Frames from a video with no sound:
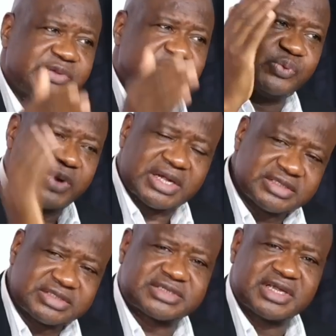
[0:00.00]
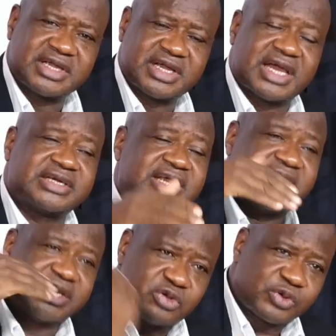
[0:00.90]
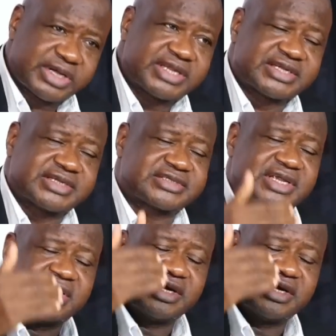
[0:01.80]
went and inaugurated